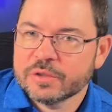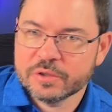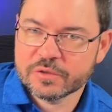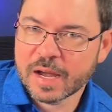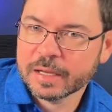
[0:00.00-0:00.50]
it
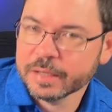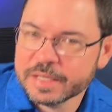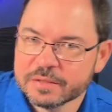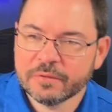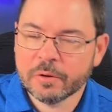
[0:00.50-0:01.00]
to track
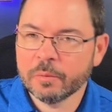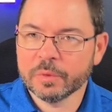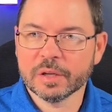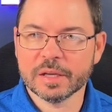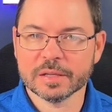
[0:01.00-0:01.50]
leads and follow up
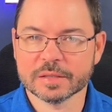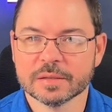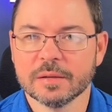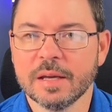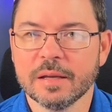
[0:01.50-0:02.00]
with
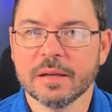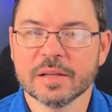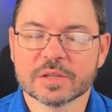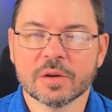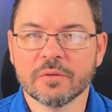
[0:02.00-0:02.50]
leads, and
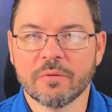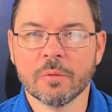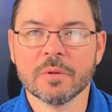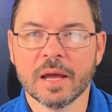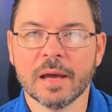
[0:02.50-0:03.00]
it's good
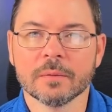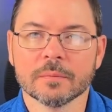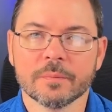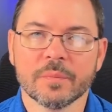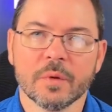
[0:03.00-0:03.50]
for that,
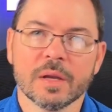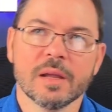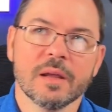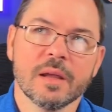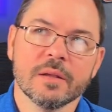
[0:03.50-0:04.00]
right?